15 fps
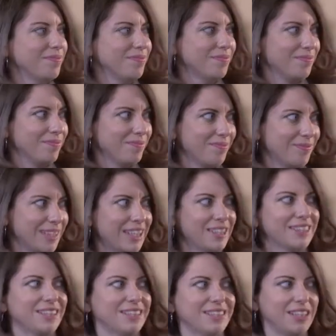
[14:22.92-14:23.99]
Mm,
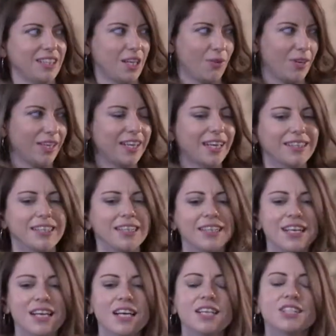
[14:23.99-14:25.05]
yes, now I get it.
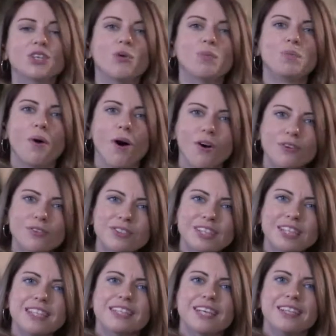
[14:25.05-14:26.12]
So bond
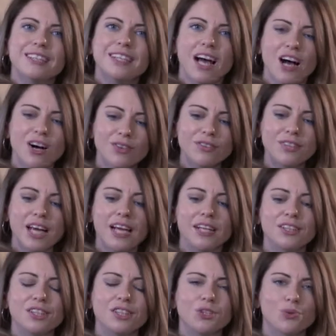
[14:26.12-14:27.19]
is a noun
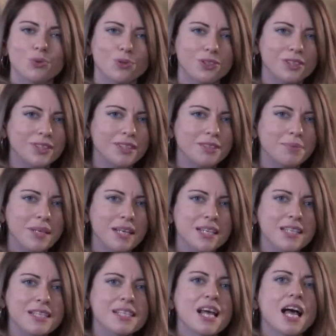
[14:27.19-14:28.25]
and in Georgian it
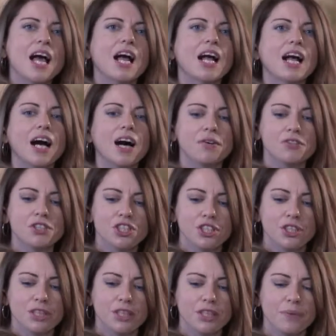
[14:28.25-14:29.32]
means
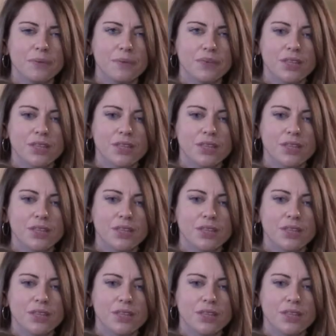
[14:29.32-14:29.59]
kavshiri.